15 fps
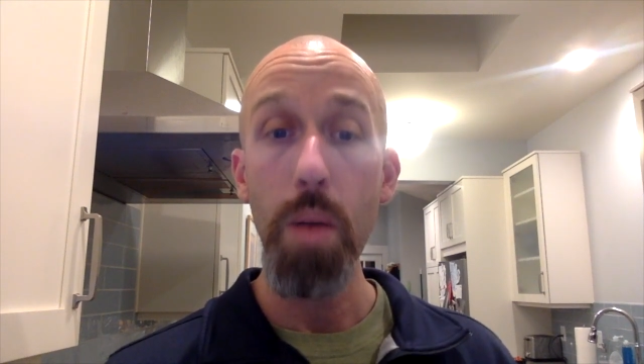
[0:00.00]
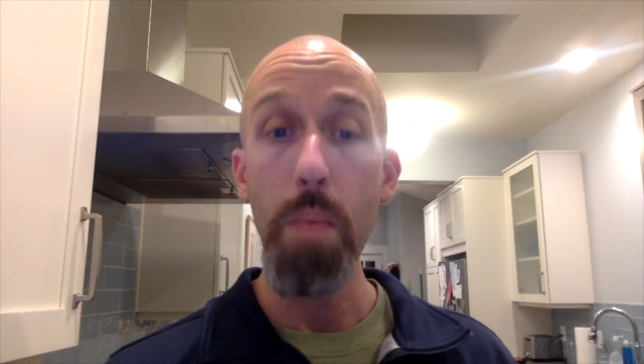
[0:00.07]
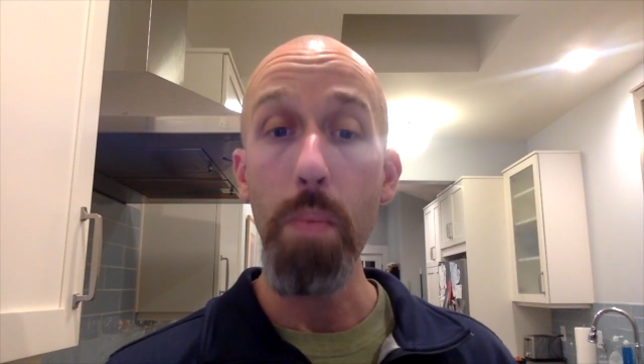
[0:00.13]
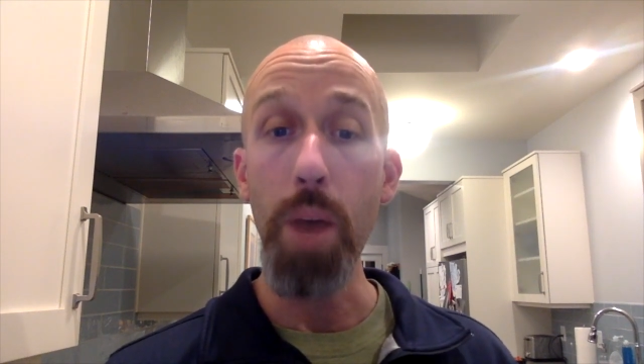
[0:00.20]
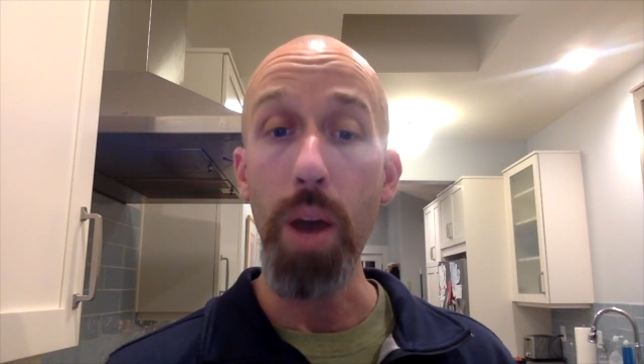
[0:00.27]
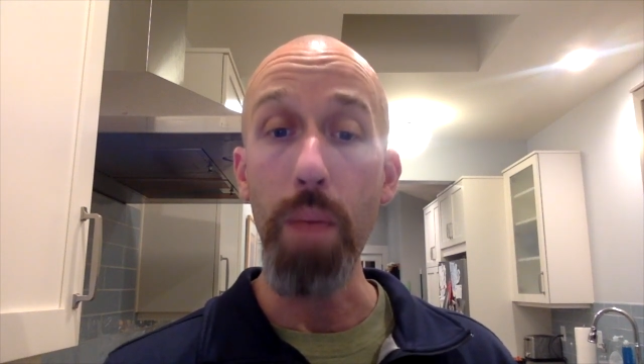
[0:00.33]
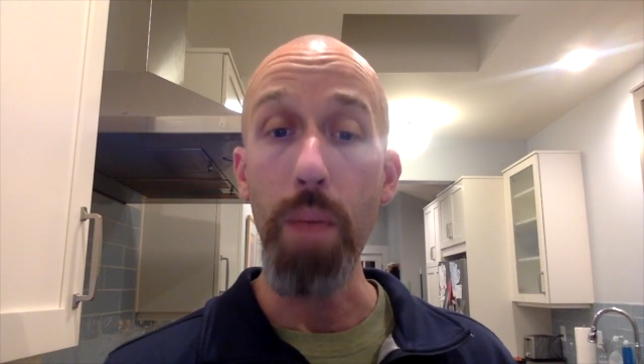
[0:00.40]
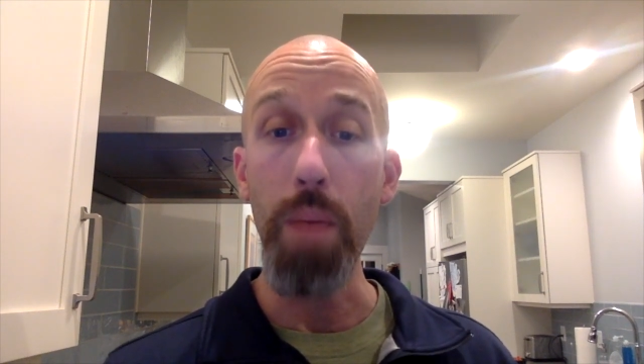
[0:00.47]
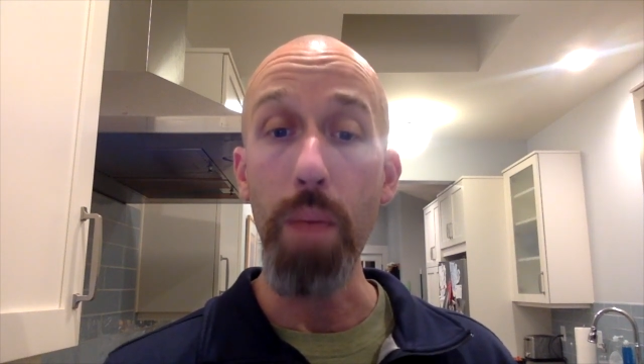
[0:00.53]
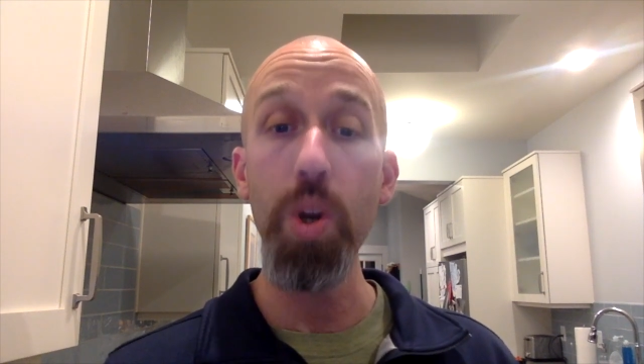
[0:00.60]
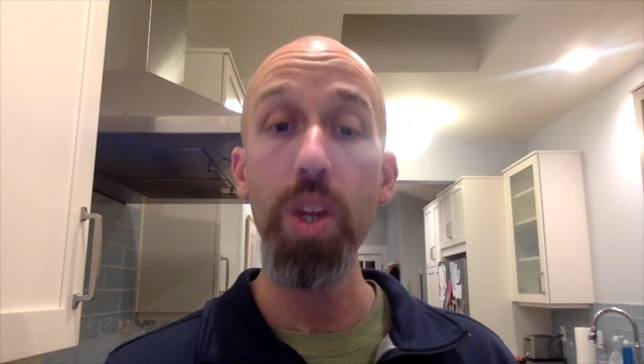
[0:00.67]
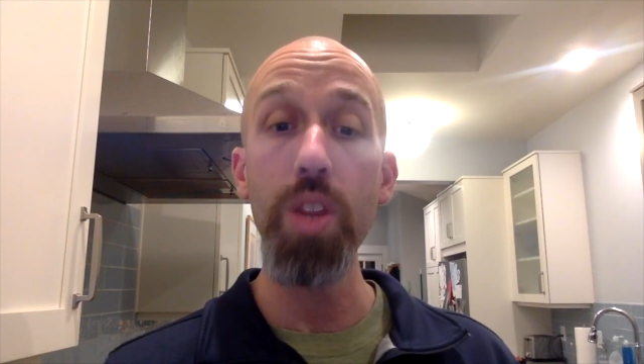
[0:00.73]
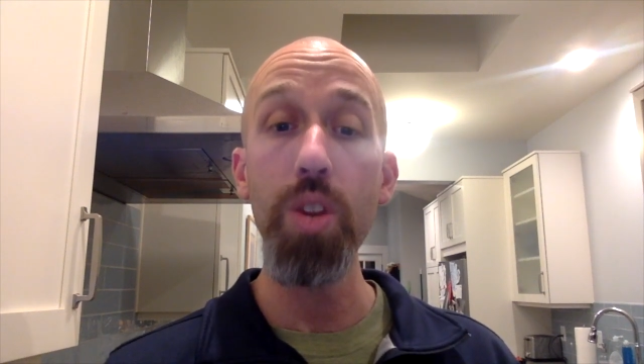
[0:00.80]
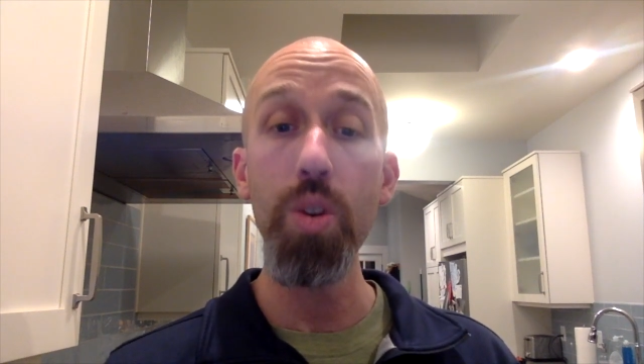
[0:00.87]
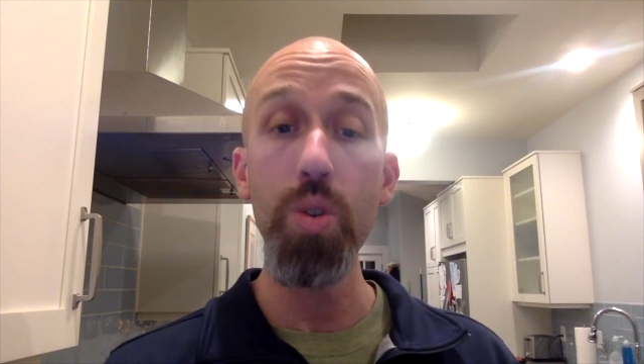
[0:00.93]
But
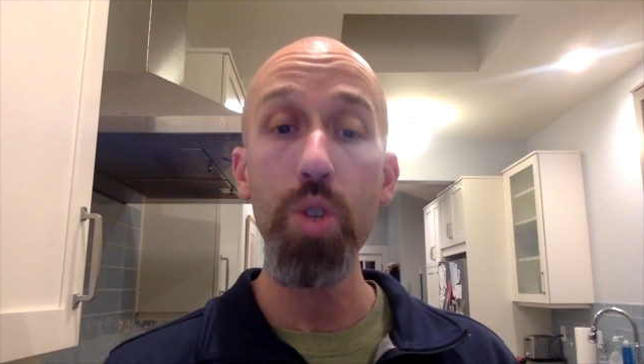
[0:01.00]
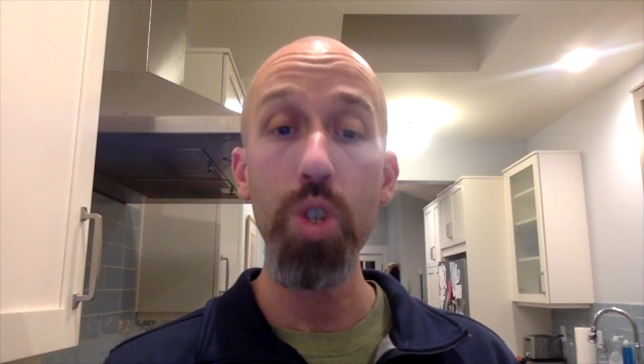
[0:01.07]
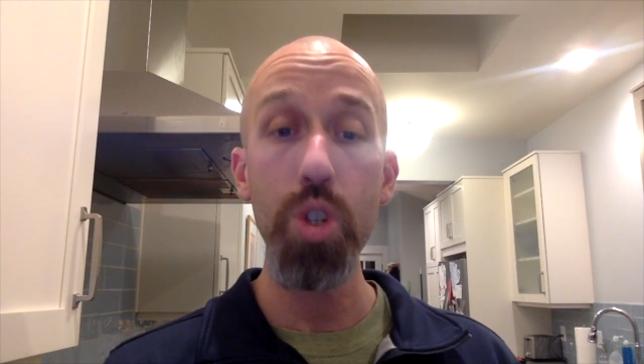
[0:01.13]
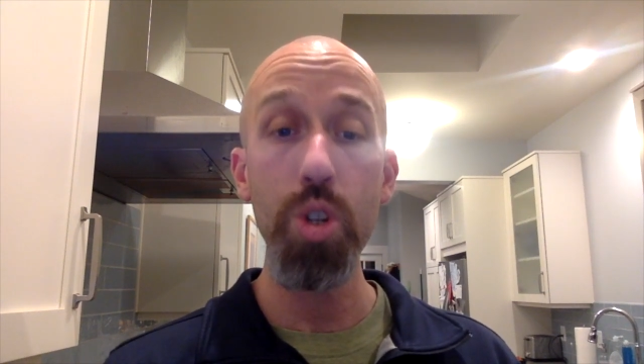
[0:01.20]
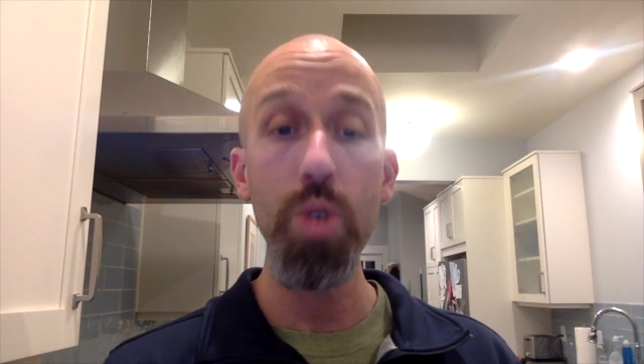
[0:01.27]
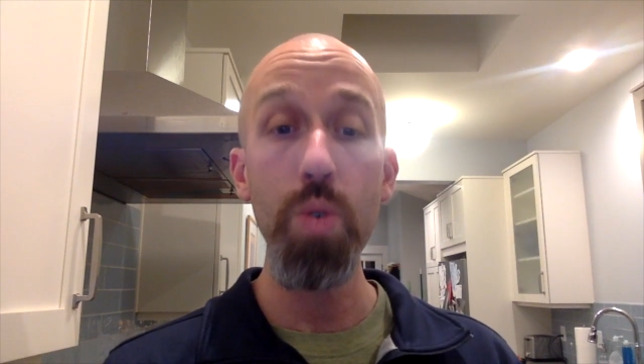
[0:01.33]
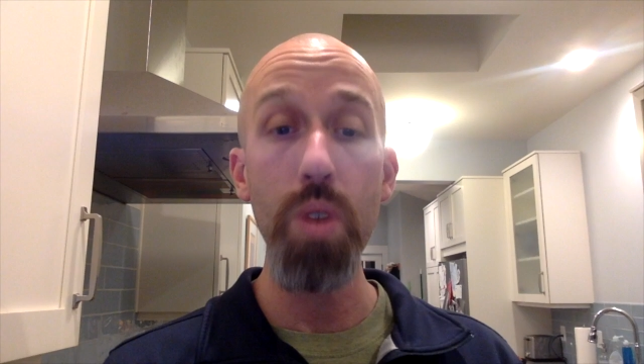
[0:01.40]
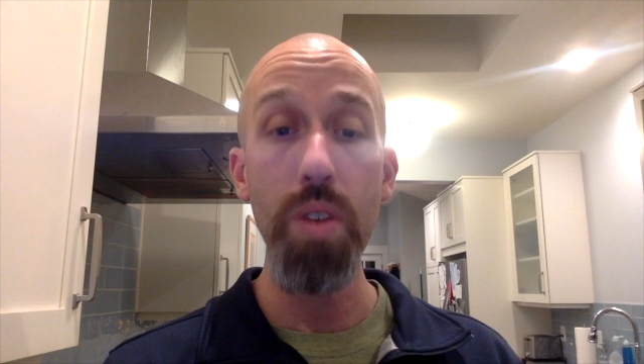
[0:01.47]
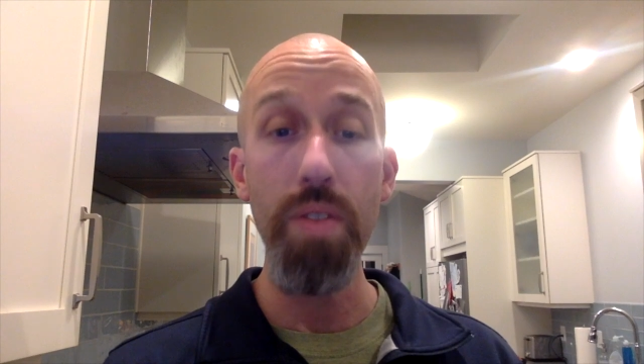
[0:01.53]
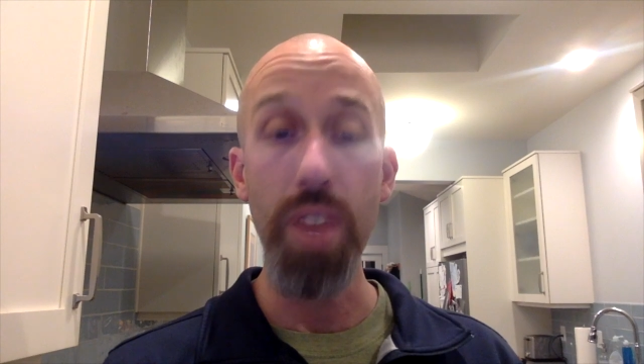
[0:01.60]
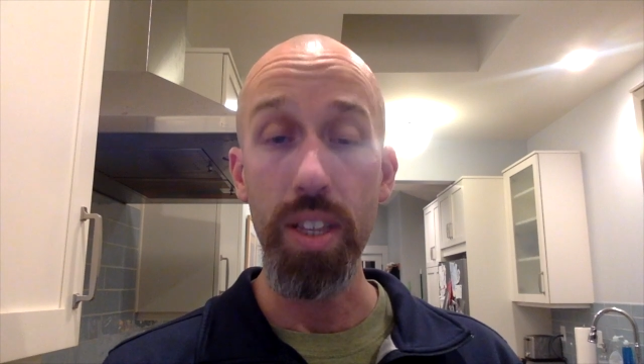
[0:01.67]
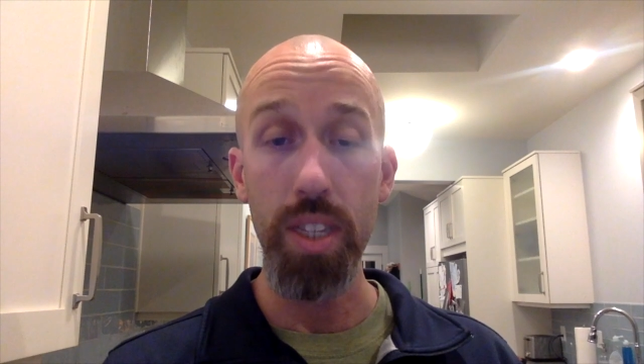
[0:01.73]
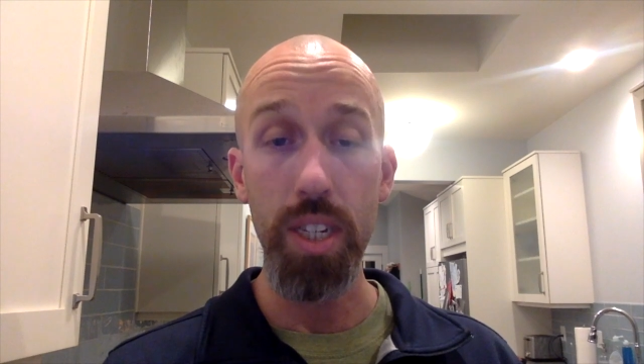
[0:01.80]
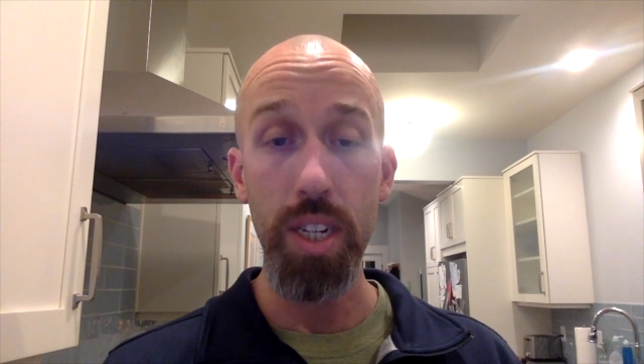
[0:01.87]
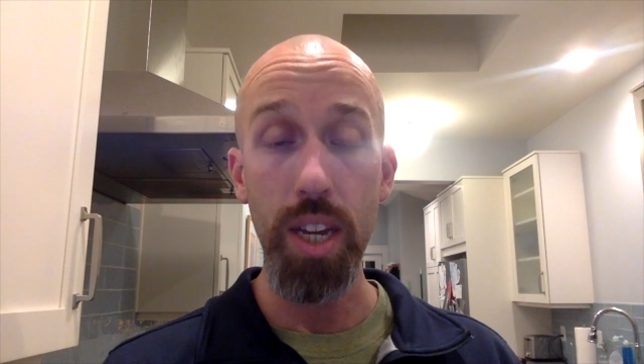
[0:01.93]
putting those two events